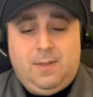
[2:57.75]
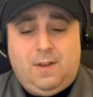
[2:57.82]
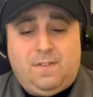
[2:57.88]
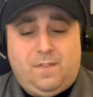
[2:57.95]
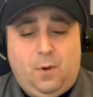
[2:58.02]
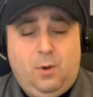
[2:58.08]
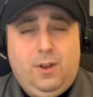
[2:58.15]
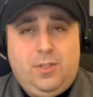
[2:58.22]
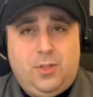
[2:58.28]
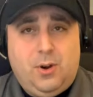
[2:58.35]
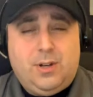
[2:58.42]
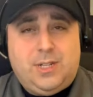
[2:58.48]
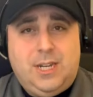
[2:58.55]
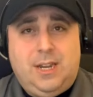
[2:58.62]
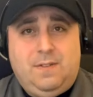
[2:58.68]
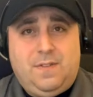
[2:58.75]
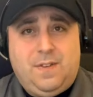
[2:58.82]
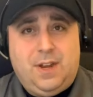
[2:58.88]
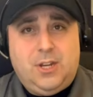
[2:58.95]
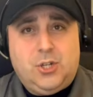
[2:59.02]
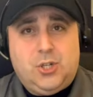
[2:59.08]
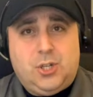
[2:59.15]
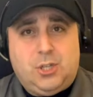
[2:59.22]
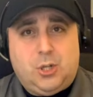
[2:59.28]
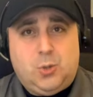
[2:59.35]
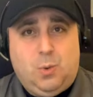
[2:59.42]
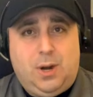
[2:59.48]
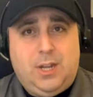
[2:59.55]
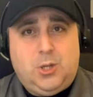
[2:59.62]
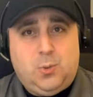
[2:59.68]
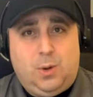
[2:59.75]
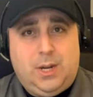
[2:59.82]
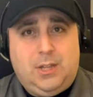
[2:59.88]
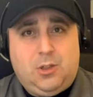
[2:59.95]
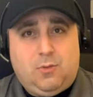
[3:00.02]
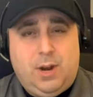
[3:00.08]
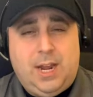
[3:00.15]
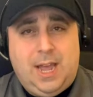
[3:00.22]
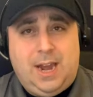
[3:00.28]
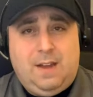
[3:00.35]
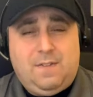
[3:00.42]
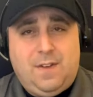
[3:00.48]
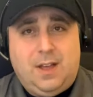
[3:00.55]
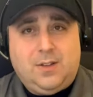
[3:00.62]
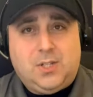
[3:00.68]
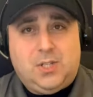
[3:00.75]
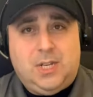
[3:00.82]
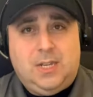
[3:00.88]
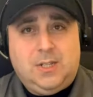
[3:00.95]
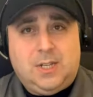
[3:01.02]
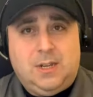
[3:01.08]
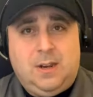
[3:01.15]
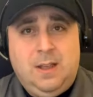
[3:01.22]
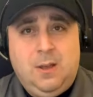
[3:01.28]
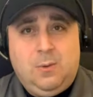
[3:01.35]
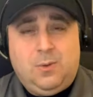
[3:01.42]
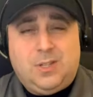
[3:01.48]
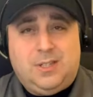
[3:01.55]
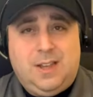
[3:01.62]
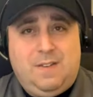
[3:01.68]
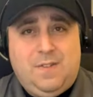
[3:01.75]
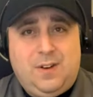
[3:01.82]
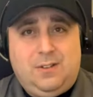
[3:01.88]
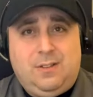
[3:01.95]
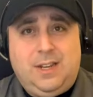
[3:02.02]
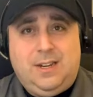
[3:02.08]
a 4-13 finish to the 2023 NFL season was definitely